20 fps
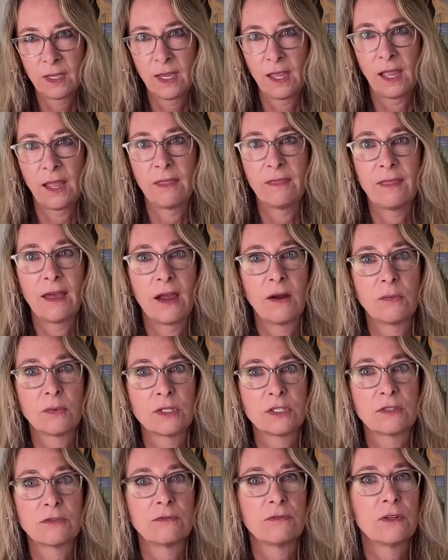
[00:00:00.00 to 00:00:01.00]
And that
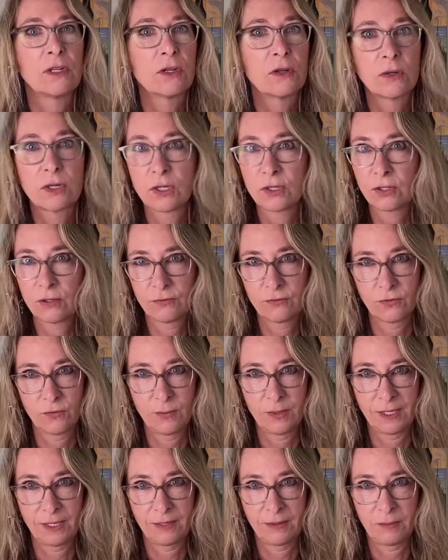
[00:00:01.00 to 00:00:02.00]
was very good for
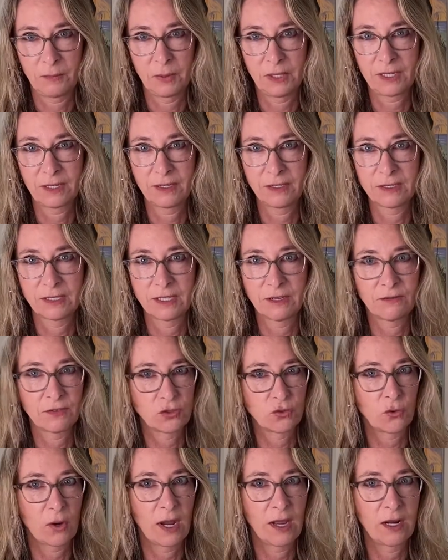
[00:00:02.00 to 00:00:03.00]
me, because if
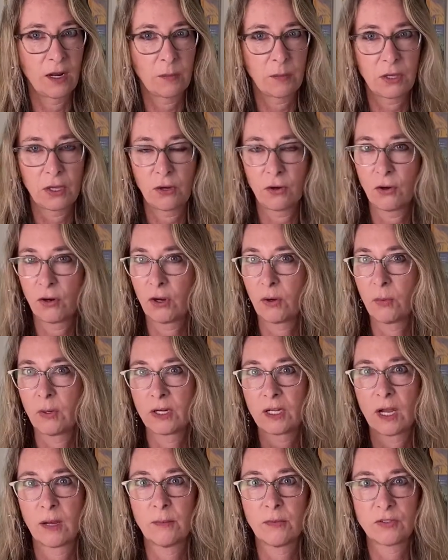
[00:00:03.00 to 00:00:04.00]
it dried up here, it
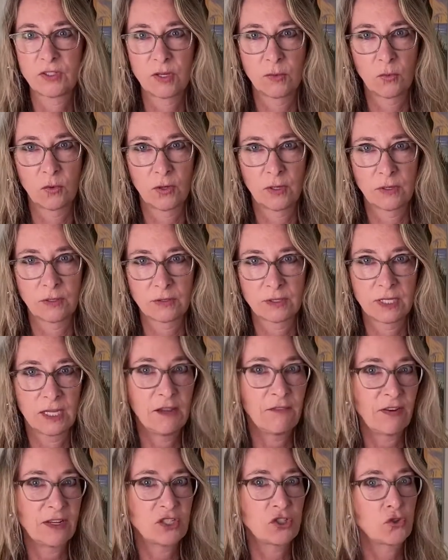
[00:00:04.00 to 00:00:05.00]
would come somewhere else.
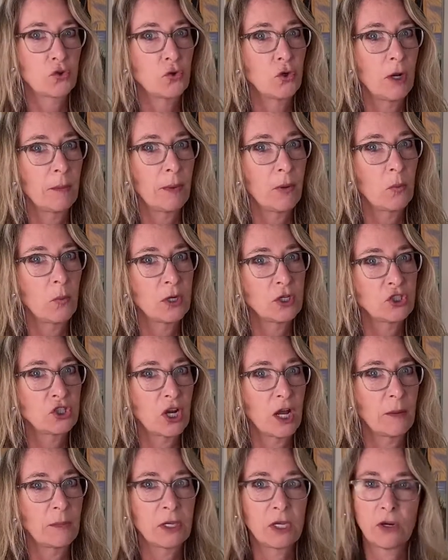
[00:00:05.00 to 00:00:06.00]
If I screwed up on one
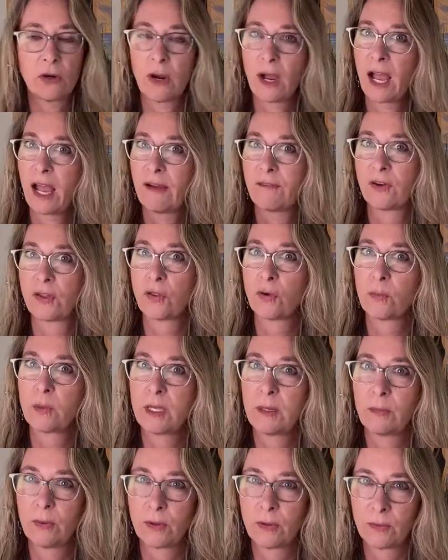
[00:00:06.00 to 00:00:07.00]
job here, I have other
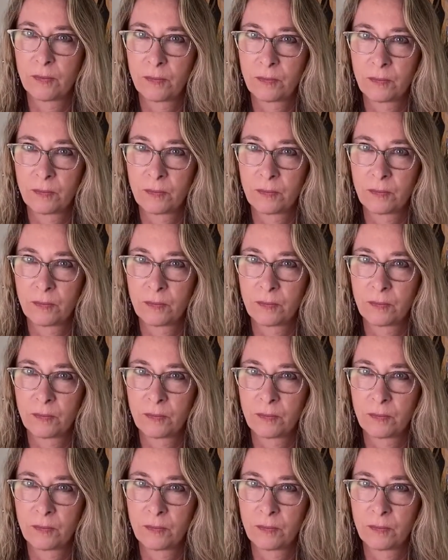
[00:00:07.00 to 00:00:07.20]
people.